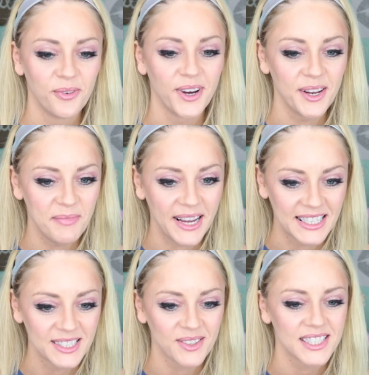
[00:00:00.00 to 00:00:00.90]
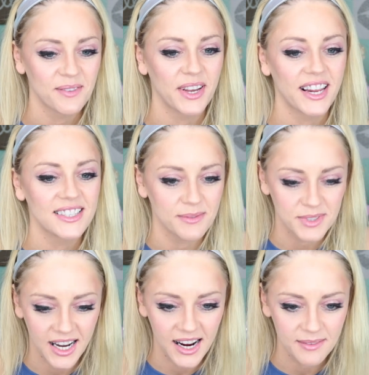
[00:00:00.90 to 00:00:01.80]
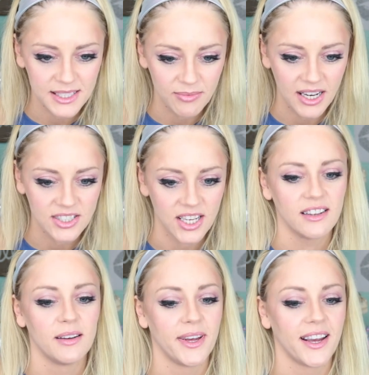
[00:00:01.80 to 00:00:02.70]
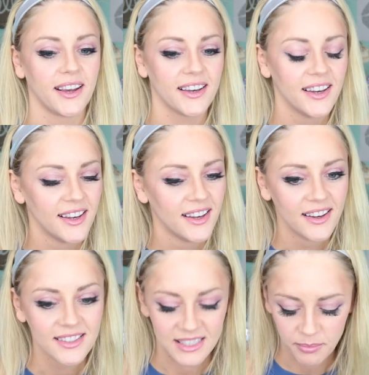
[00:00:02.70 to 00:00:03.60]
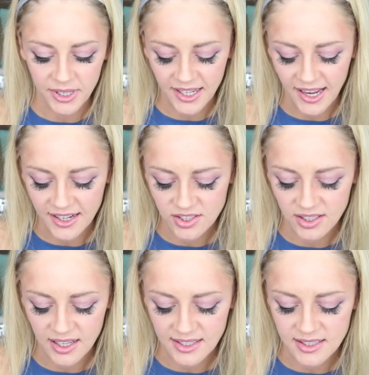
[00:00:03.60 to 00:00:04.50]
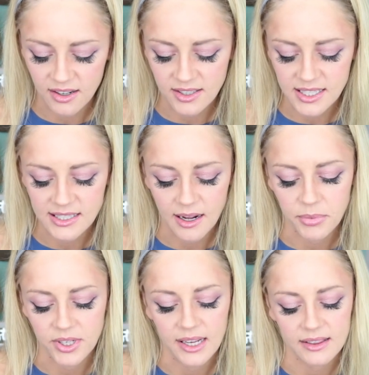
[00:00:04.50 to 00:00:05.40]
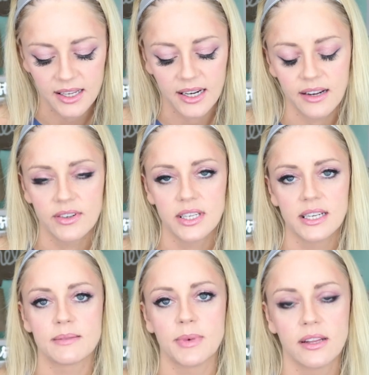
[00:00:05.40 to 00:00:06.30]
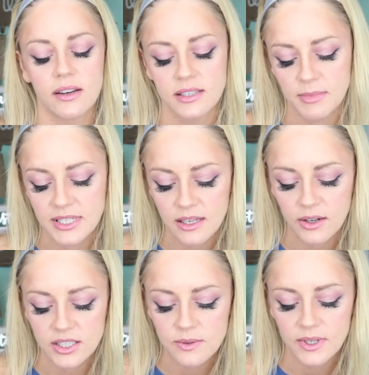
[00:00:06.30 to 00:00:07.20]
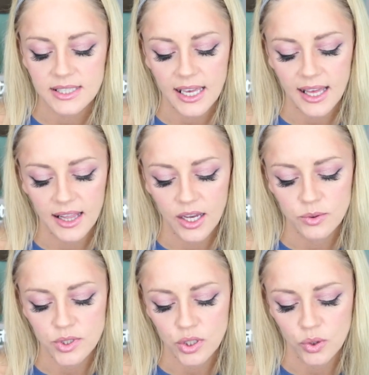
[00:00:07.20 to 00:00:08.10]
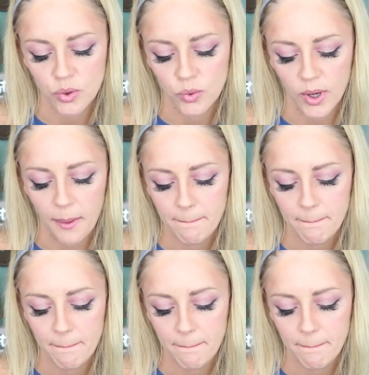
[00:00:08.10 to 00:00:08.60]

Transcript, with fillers: what it means when somebody subscribes to my channel. I'm like, somebody actually likes the content I'm putting out there. It really does mean a lot to me. So I just want to say hello to